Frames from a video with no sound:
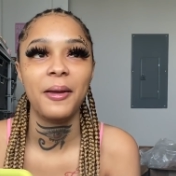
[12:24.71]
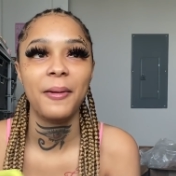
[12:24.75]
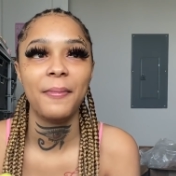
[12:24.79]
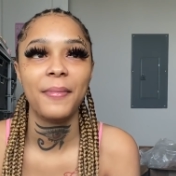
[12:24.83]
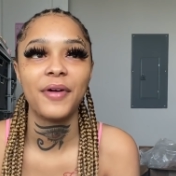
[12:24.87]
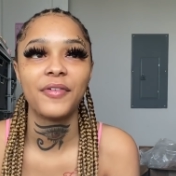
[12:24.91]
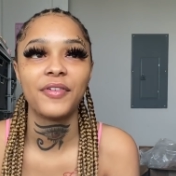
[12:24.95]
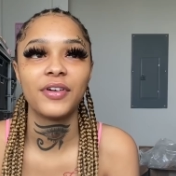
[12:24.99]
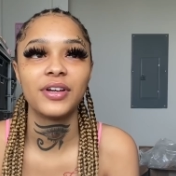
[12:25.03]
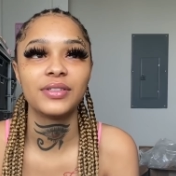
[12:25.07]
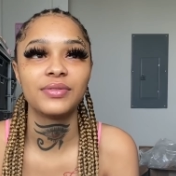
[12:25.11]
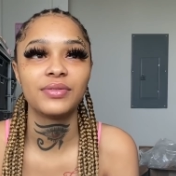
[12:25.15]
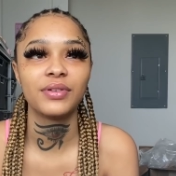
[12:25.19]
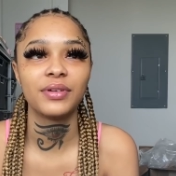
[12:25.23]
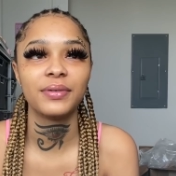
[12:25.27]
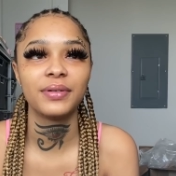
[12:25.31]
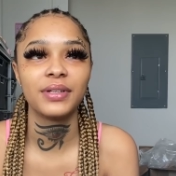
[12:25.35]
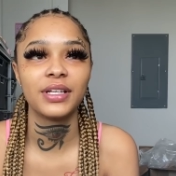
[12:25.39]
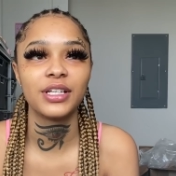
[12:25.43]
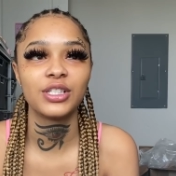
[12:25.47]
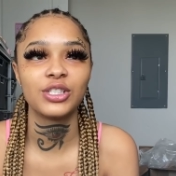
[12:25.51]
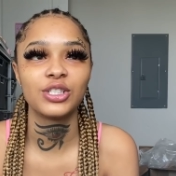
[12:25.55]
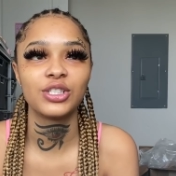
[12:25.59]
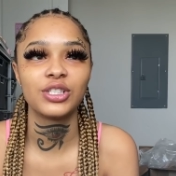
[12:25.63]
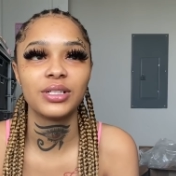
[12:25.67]
My first real
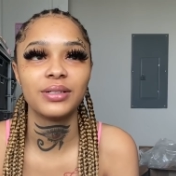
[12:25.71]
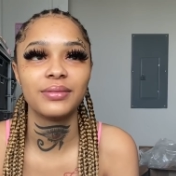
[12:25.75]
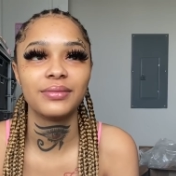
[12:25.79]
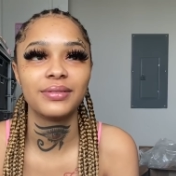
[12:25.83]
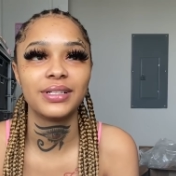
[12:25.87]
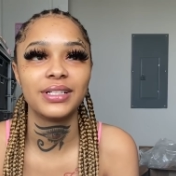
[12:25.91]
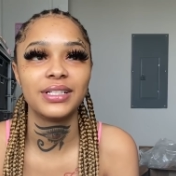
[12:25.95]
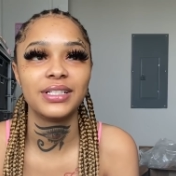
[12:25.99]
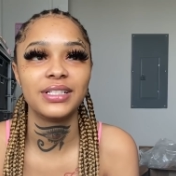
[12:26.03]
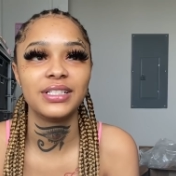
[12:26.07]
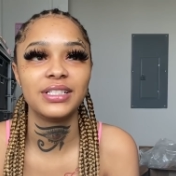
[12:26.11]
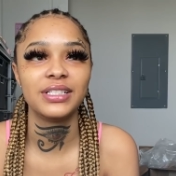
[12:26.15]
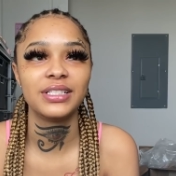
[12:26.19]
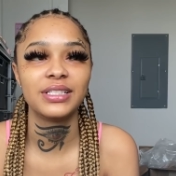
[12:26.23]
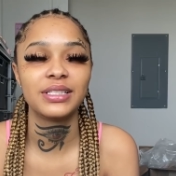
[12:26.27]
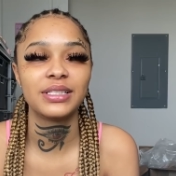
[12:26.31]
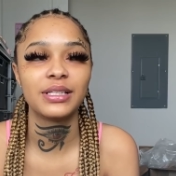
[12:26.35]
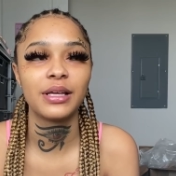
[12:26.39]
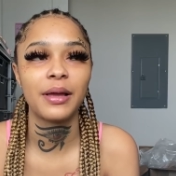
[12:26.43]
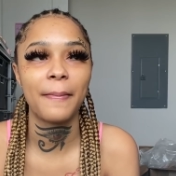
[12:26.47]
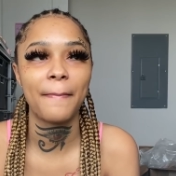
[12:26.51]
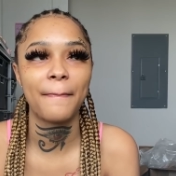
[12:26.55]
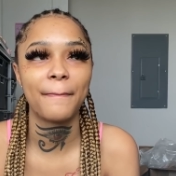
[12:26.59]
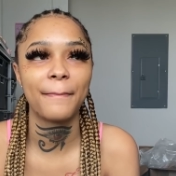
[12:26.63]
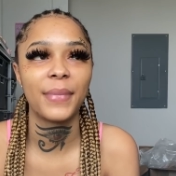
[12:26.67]
relationship was
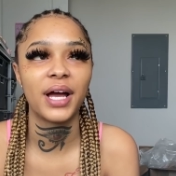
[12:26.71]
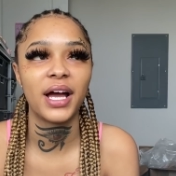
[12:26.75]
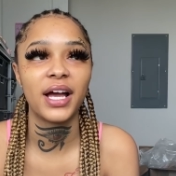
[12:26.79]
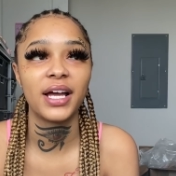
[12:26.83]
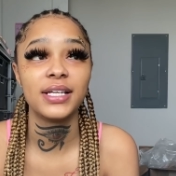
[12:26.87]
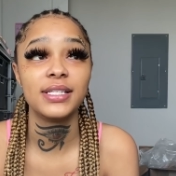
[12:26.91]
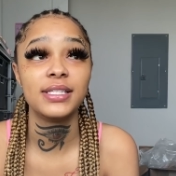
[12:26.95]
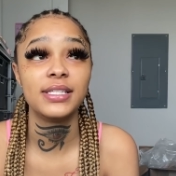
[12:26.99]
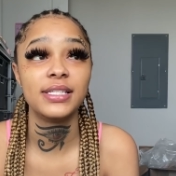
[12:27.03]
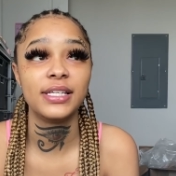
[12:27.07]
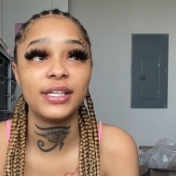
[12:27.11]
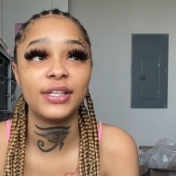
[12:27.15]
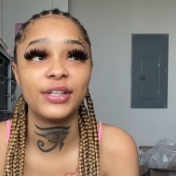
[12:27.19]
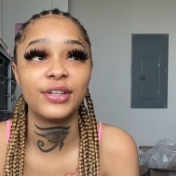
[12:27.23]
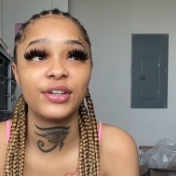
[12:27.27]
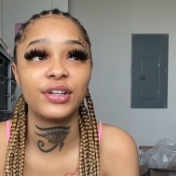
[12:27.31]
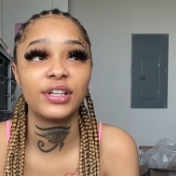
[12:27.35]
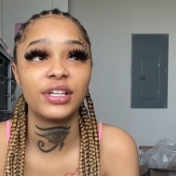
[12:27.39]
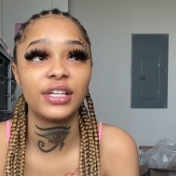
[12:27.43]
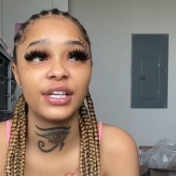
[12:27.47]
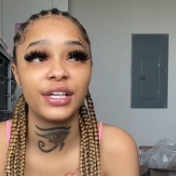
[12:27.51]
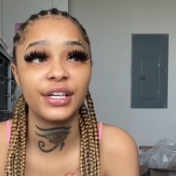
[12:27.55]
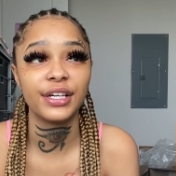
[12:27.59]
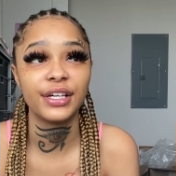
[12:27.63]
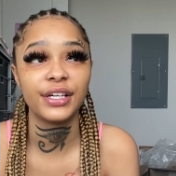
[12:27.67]
my senior
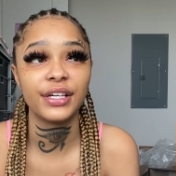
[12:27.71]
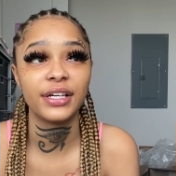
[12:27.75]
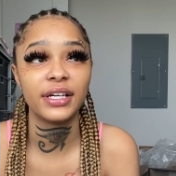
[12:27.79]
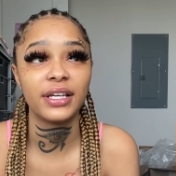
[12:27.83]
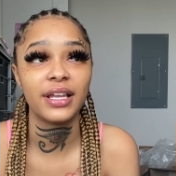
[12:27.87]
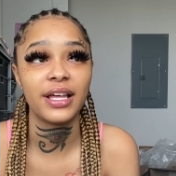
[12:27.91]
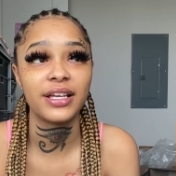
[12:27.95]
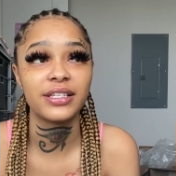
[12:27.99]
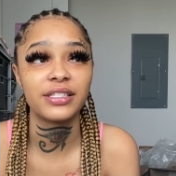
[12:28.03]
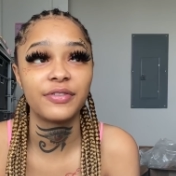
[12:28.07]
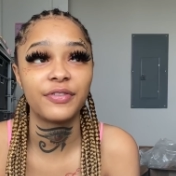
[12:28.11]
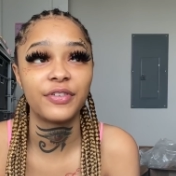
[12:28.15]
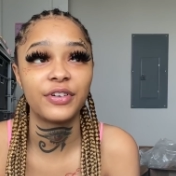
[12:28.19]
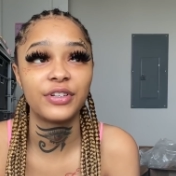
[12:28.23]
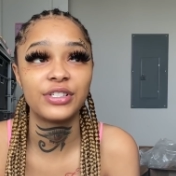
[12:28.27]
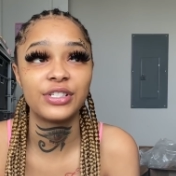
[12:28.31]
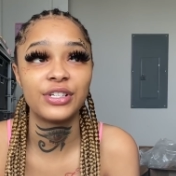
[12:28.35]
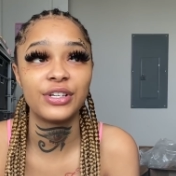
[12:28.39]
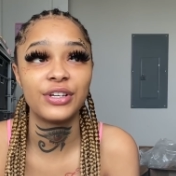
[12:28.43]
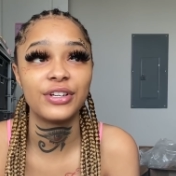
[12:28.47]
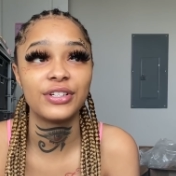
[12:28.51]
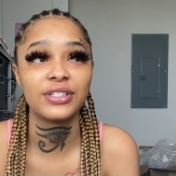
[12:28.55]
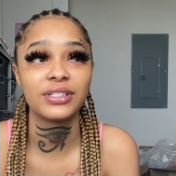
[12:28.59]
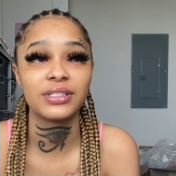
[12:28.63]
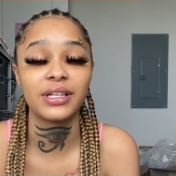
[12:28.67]
year. It lasted for 2.5
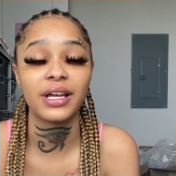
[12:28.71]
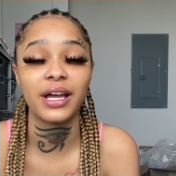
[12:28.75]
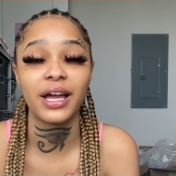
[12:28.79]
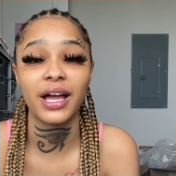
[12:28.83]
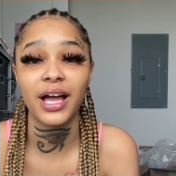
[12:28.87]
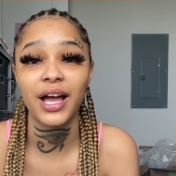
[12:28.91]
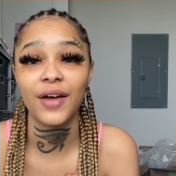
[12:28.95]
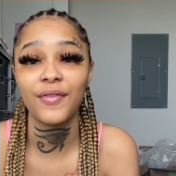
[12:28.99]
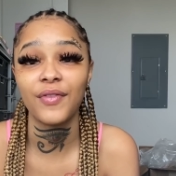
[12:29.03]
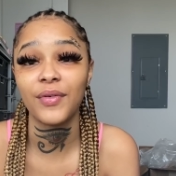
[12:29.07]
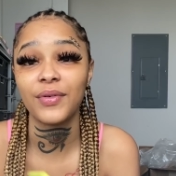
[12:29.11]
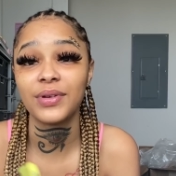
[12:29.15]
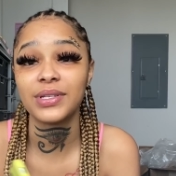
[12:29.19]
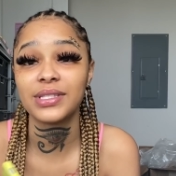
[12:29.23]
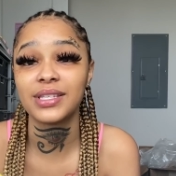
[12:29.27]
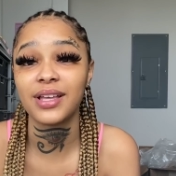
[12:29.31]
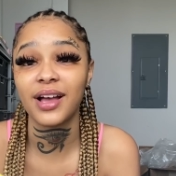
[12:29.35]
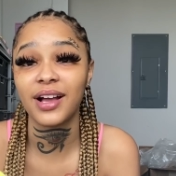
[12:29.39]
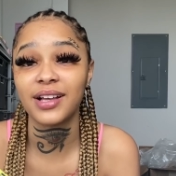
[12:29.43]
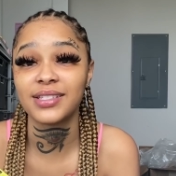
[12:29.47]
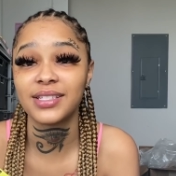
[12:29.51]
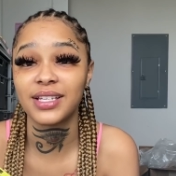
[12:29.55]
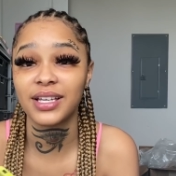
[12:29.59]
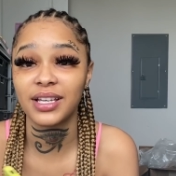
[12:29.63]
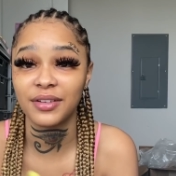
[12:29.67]
years. It was
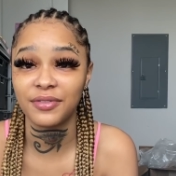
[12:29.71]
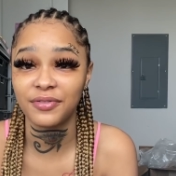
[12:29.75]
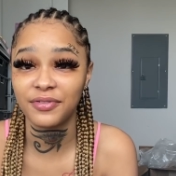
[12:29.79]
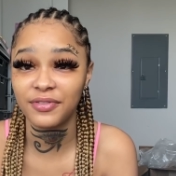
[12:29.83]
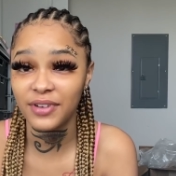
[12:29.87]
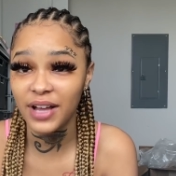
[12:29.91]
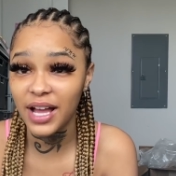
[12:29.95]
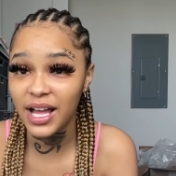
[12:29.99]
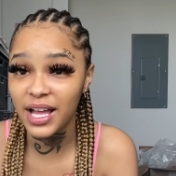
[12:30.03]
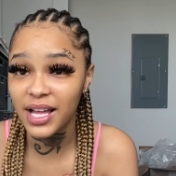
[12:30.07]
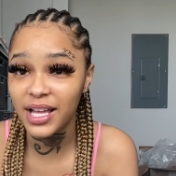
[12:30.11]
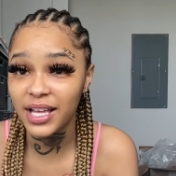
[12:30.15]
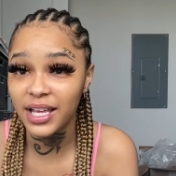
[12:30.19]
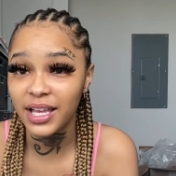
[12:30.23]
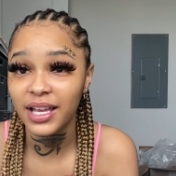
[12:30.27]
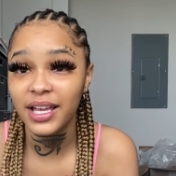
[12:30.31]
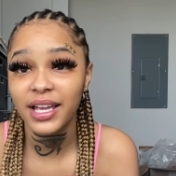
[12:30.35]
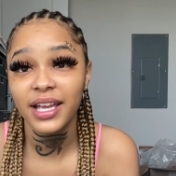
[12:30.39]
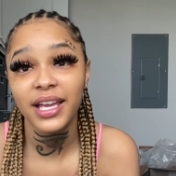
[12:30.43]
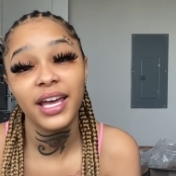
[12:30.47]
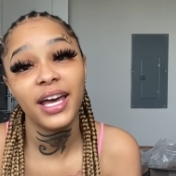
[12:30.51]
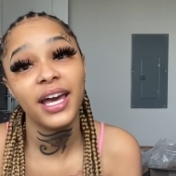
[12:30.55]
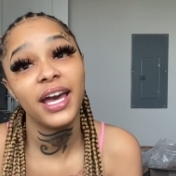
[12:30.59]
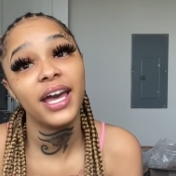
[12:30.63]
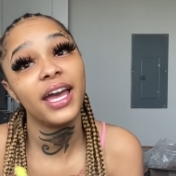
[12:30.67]
toxic as fuck.
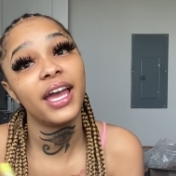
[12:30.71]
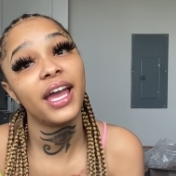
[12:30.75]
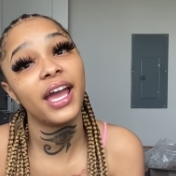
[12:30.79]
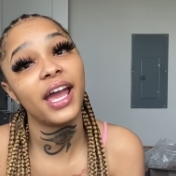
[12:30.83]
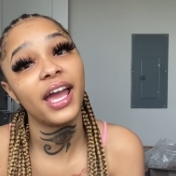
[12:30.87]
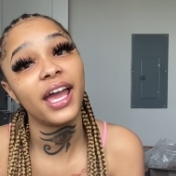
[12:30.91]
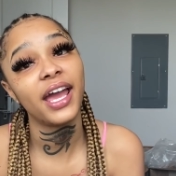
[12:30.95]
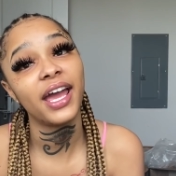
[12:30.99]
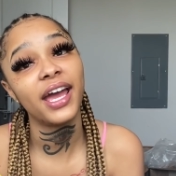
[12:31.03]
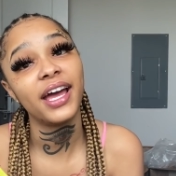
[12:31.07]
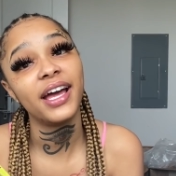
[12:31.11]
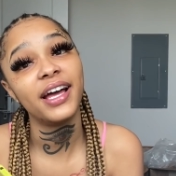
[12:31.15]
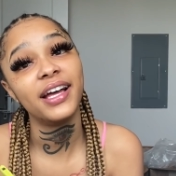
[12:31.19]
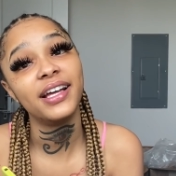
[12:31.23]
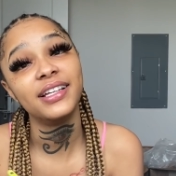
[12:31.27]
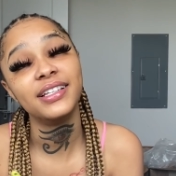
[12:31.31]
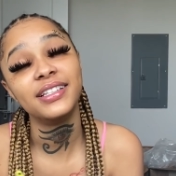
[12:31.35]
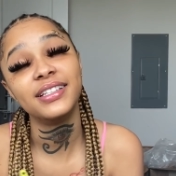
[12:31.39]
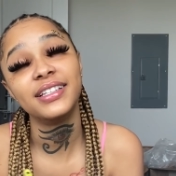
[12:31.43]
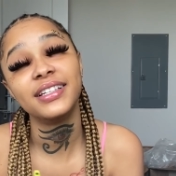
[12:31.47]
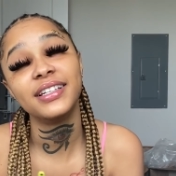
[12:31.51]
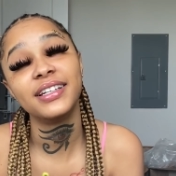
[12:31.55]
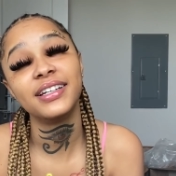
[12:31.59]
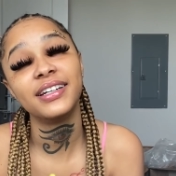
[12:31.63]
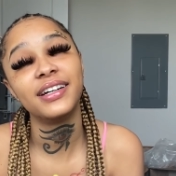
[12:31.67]

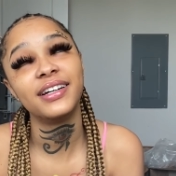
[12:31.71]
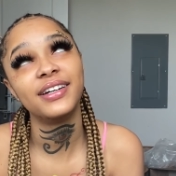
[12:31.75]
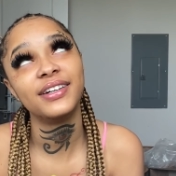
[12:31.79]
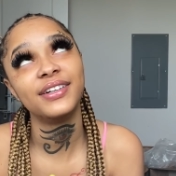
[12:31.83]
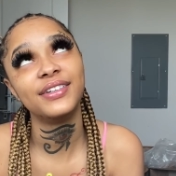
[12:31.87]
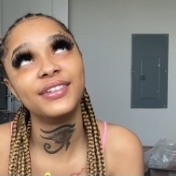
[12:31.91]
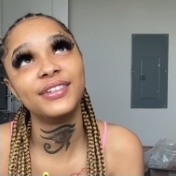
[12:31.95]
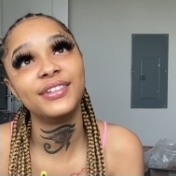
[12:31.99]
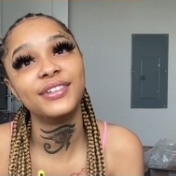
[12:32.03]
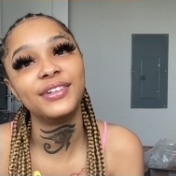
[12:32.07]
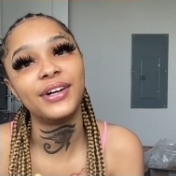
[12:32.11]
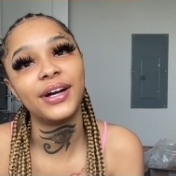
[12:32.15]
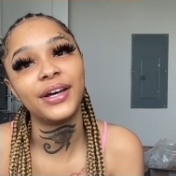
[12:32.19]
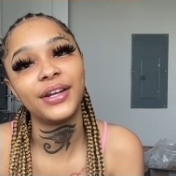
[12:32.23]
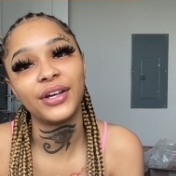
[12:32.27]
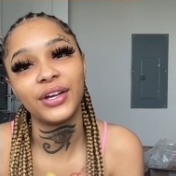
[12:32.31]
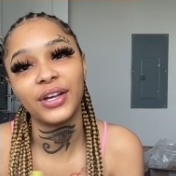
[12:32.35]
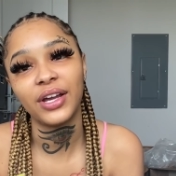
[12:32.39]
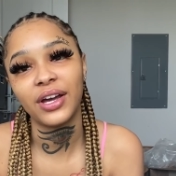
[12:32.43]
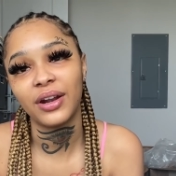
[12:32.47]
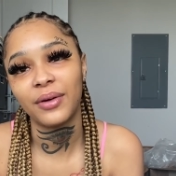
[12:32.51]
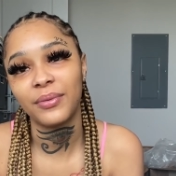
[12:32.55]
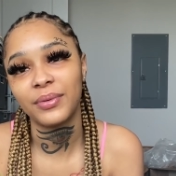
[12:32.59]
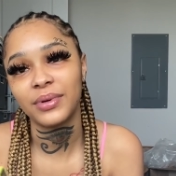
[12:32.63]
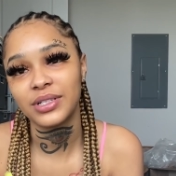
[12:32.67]
And oh, I know
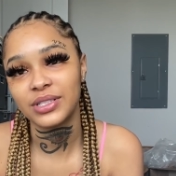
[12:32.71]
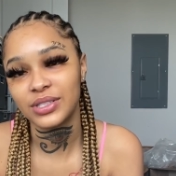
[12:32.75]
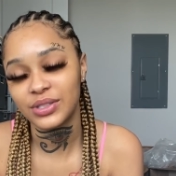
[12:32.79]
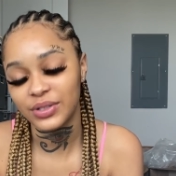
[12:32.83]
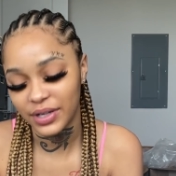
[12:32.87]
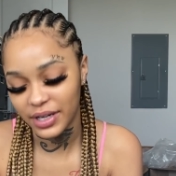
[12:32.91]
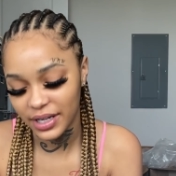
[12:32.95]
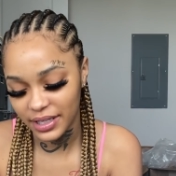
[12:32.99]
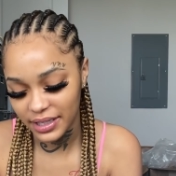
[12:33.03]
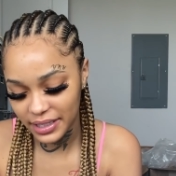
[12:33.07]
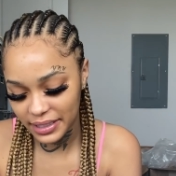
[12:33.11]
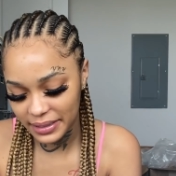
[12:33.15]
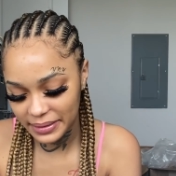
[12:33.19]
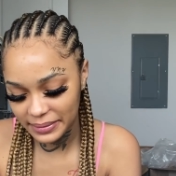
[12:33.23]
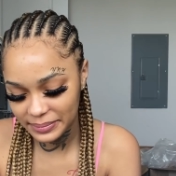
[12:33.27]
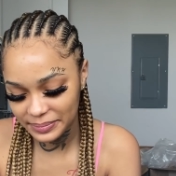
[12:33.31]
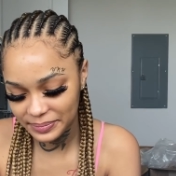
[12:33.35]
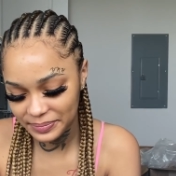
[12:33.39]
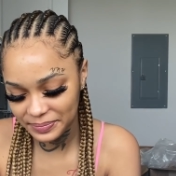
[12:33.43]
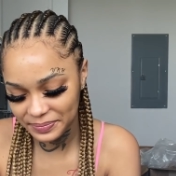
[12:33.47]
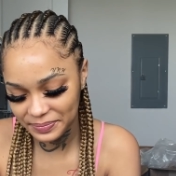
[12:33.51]
y'all don't want a story on that.